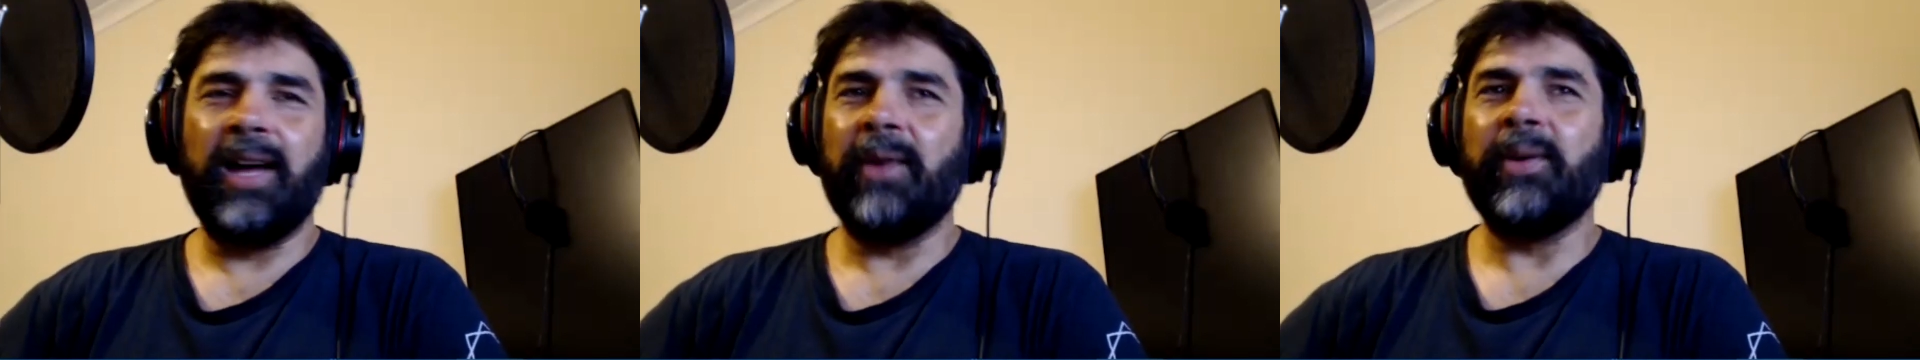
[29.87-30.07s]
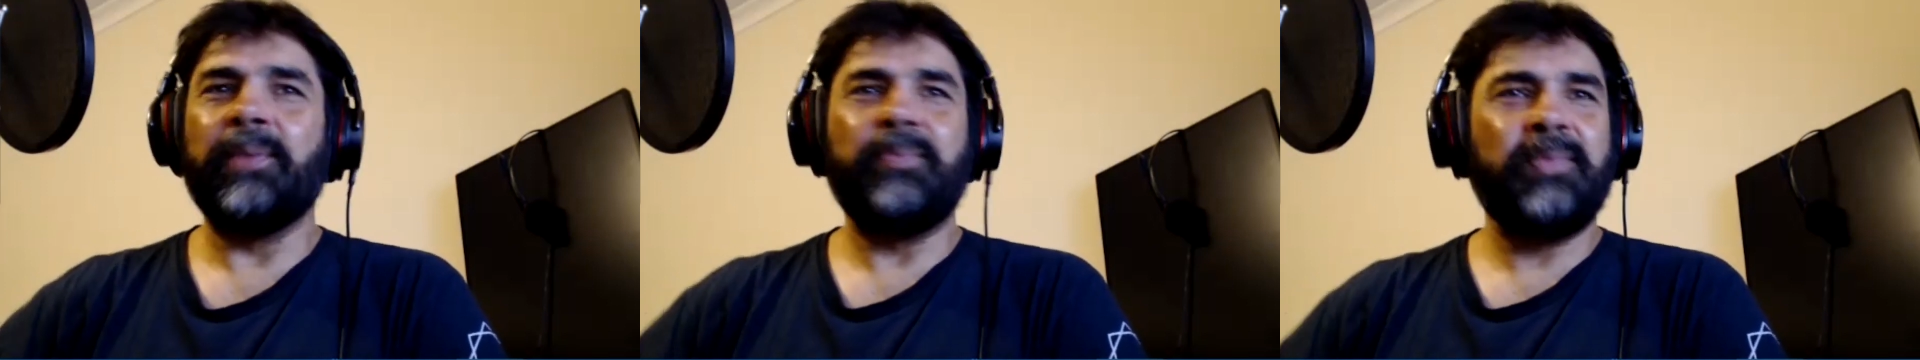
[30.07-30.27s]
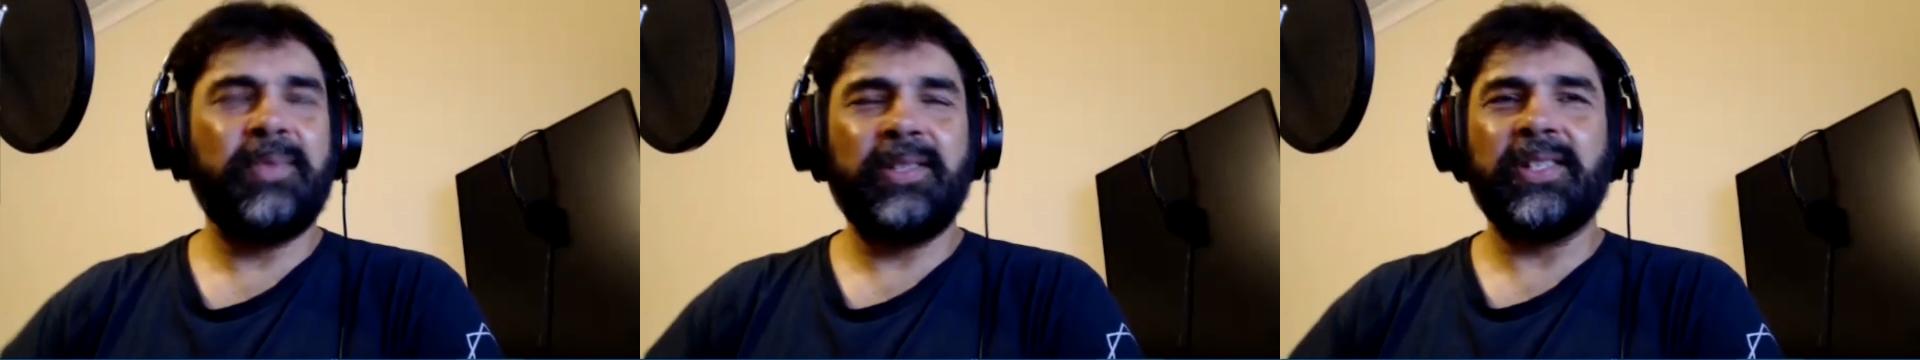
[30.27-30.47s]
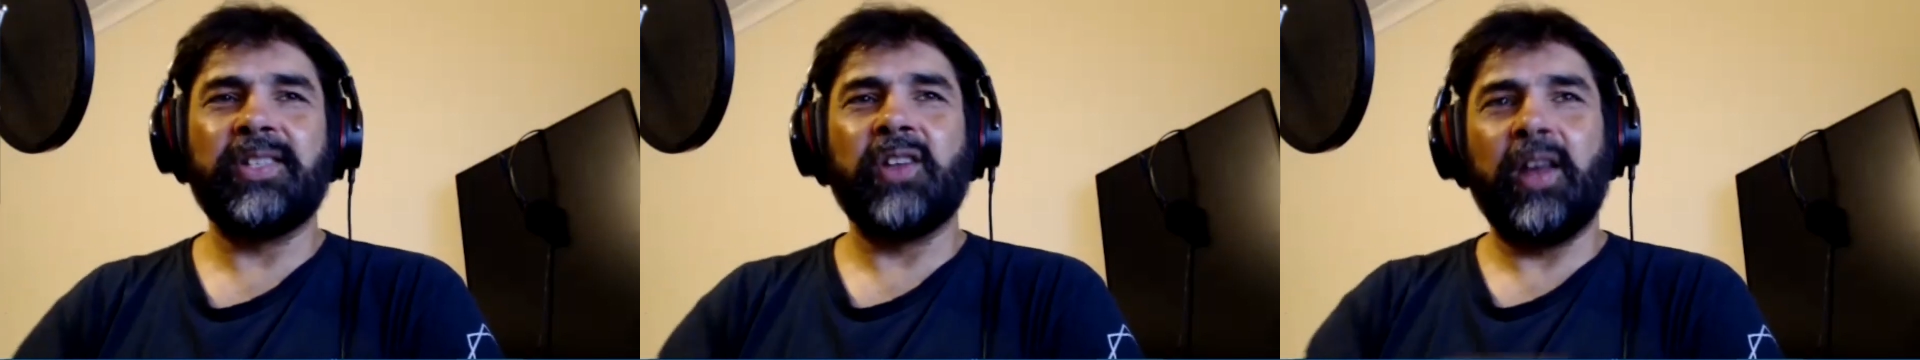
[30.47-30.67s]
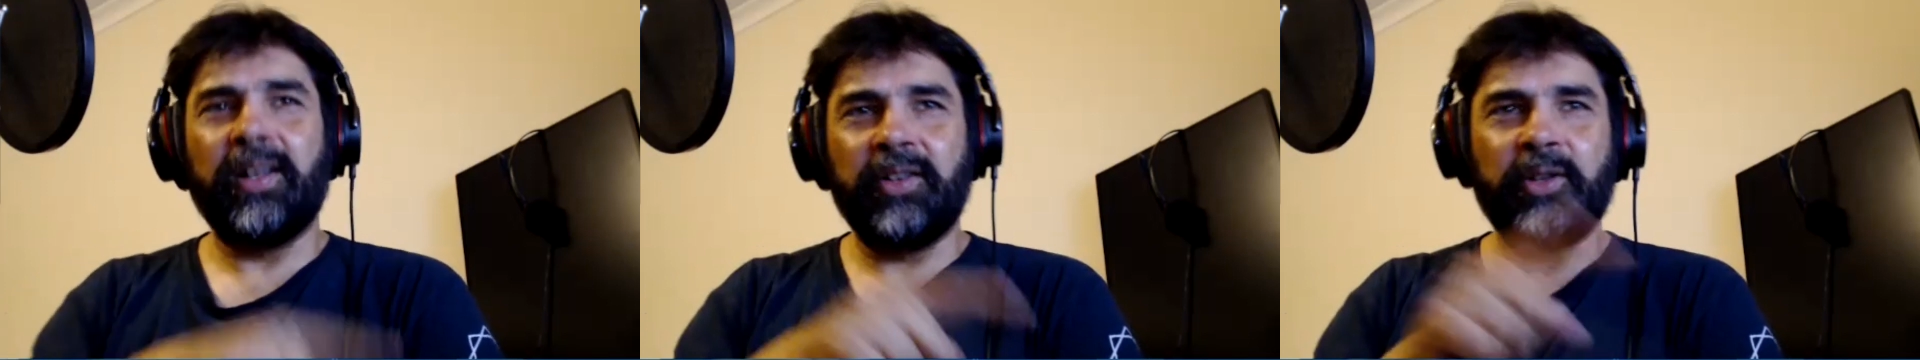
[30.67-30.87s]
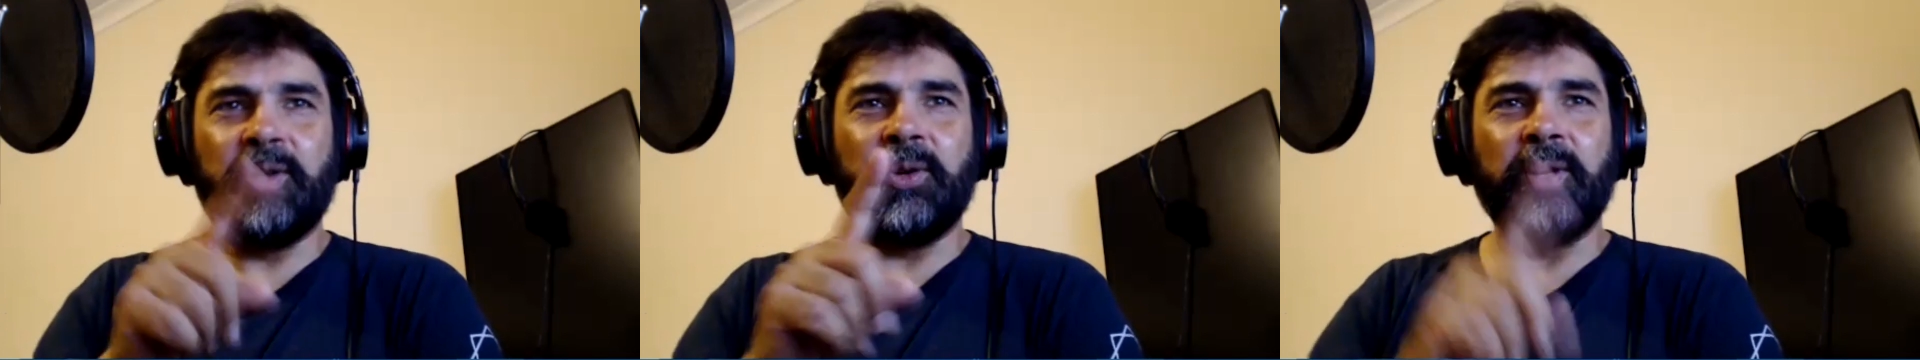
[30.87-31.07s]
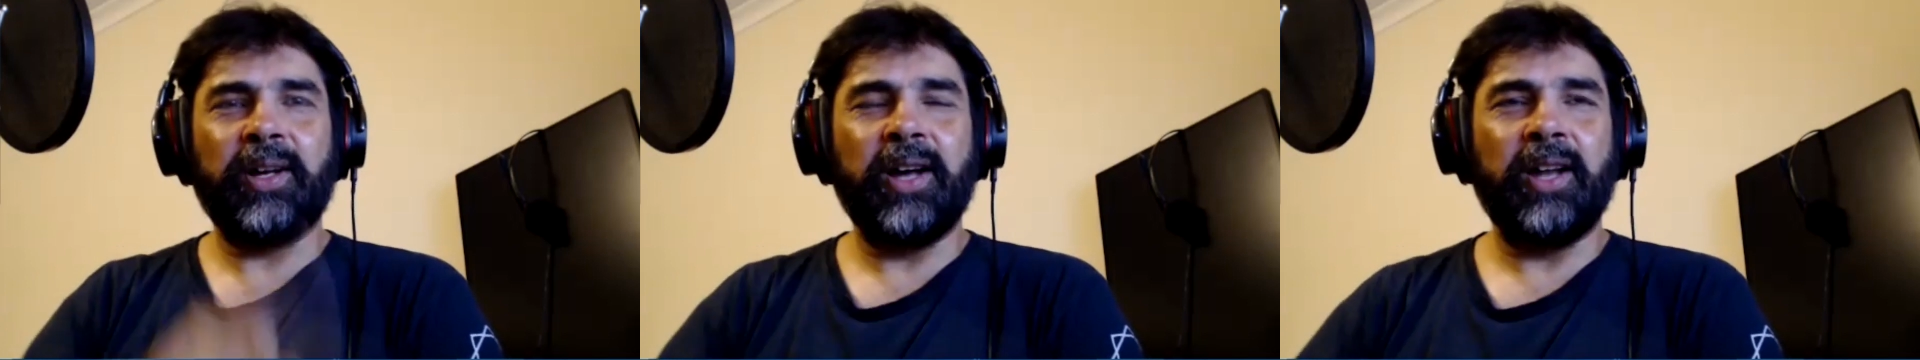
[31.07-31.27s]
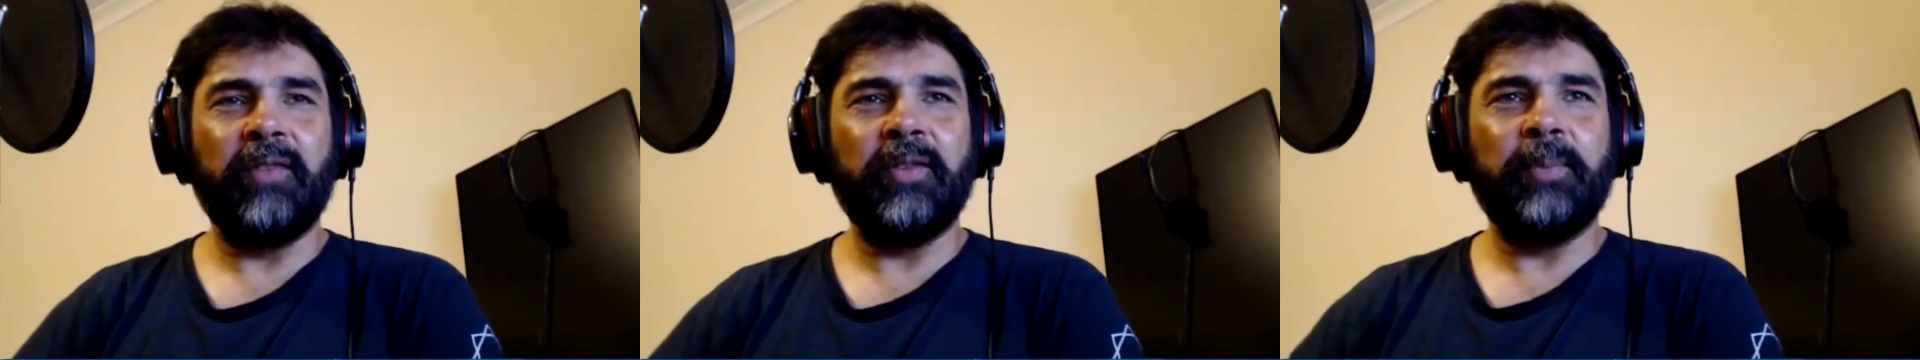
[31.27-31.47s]
We decided to do a
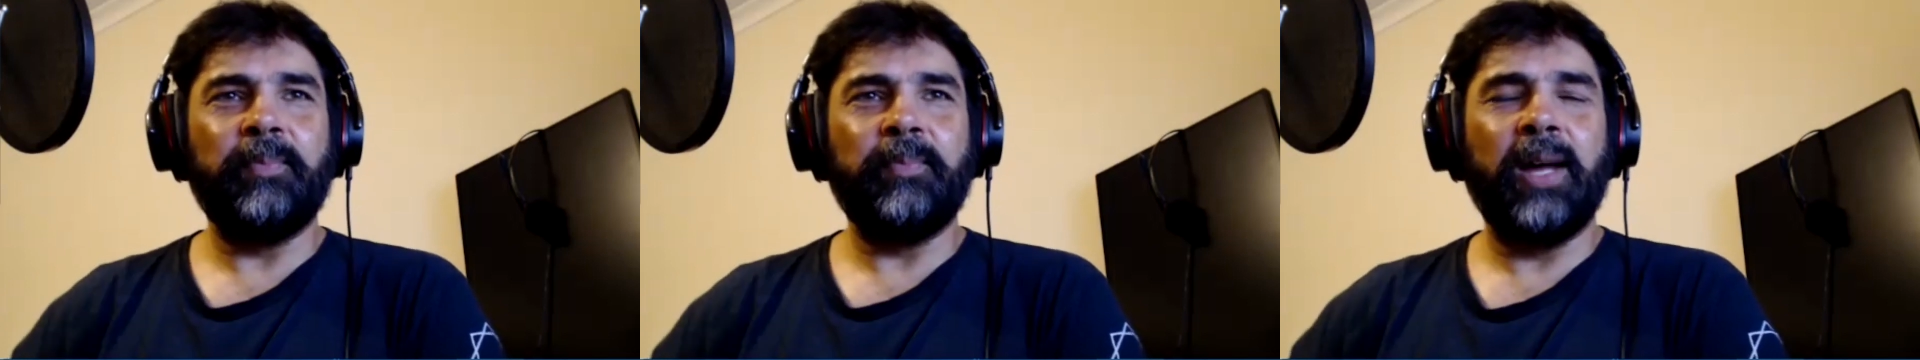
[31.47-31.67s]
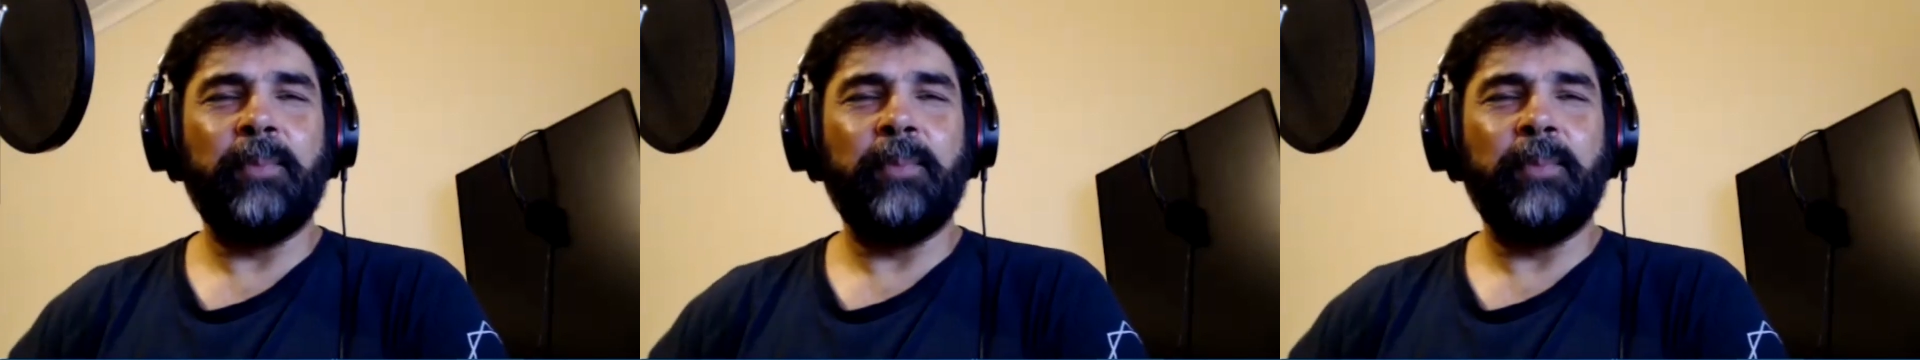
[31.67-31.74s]
kind of